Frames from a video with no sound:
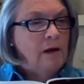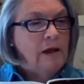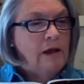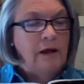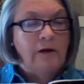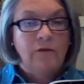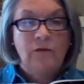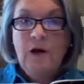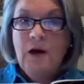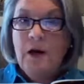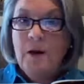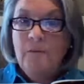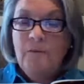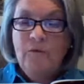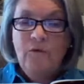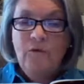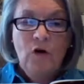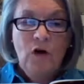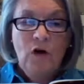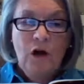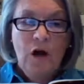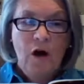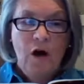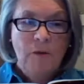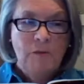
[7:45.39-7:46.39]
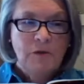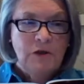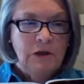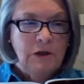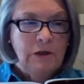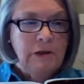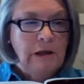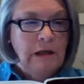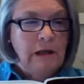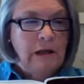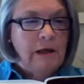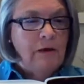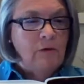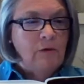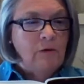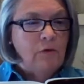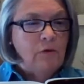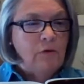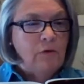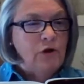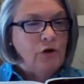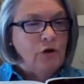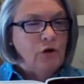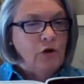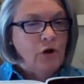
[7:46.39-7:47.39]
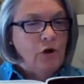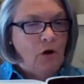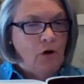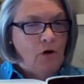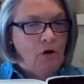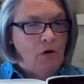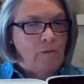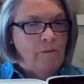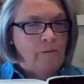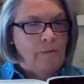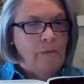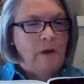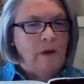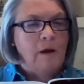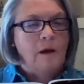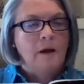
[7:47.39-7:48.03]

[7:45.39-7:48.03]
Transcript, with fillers: give it up for adoption, return home.